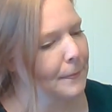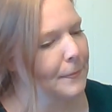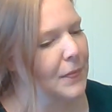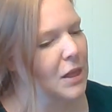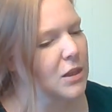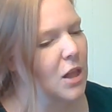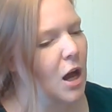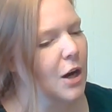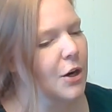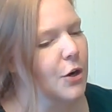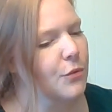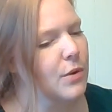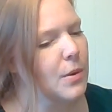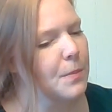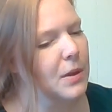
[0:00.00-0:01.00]
The
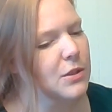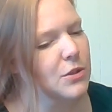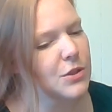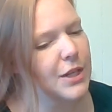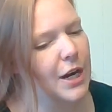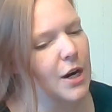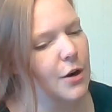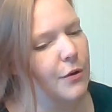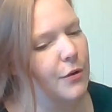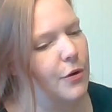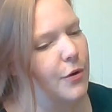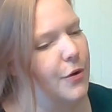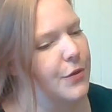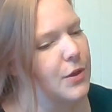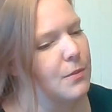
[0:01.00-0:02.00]
longer Rapunzel's hair
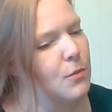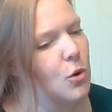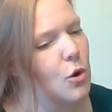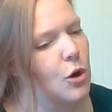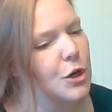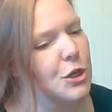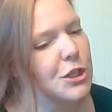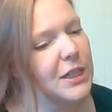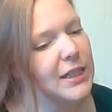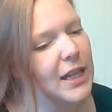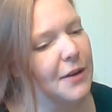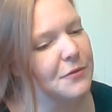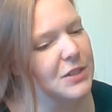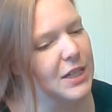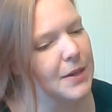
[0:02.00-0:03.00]
grew, the more she
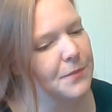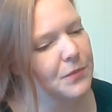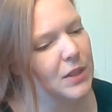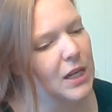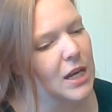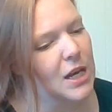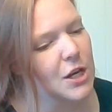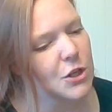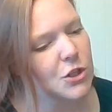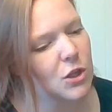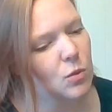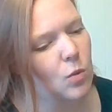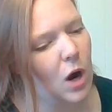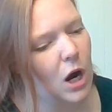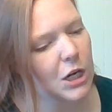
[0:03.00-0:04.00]
loved it. She
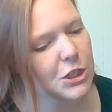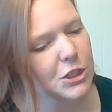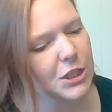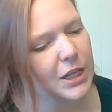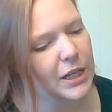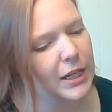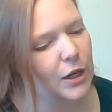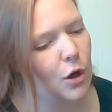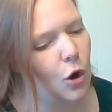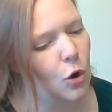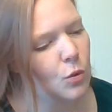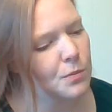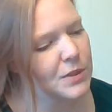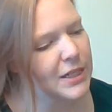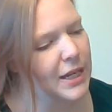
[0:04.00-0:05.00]
washed it and
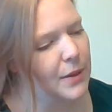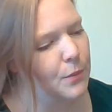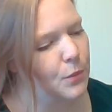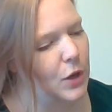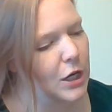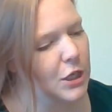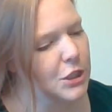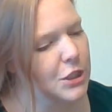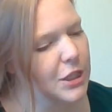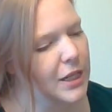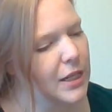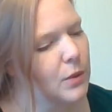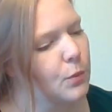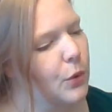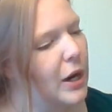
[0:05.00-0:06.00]
combed it and brushed it
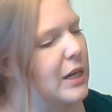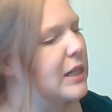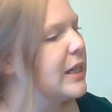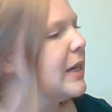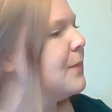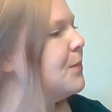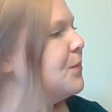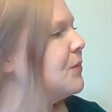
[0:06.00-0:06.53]
and braided it.